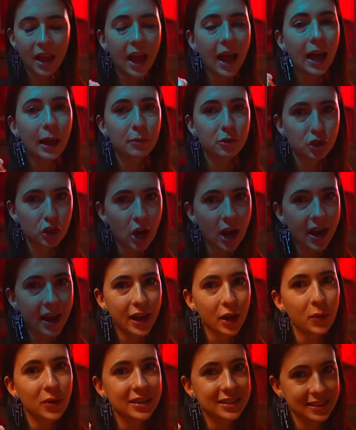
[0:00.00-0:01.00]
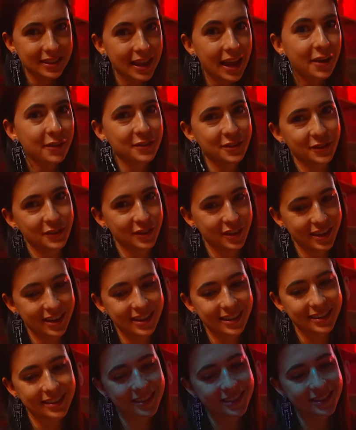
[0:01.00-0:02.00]
I'm trying what's left of
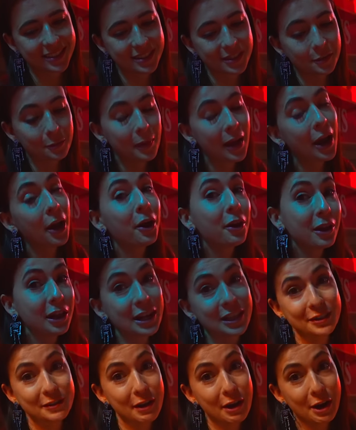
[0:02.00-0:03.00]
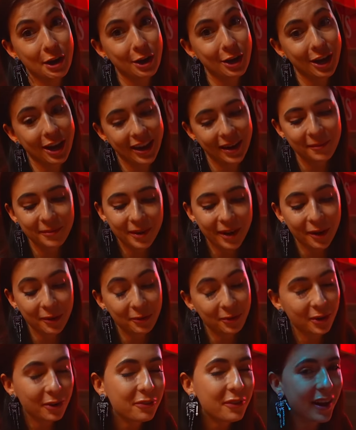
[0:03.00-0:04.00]
this. Apparently it's very good, but
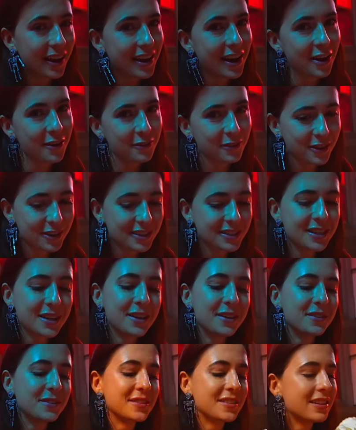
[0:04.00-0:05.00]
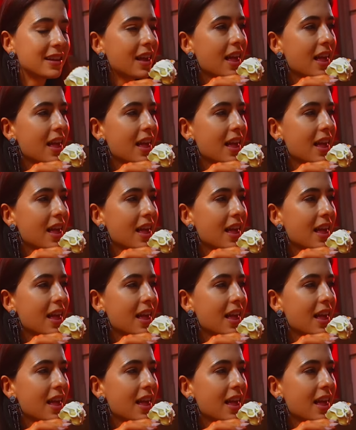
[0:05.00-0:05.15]
we'll find out for ourselves.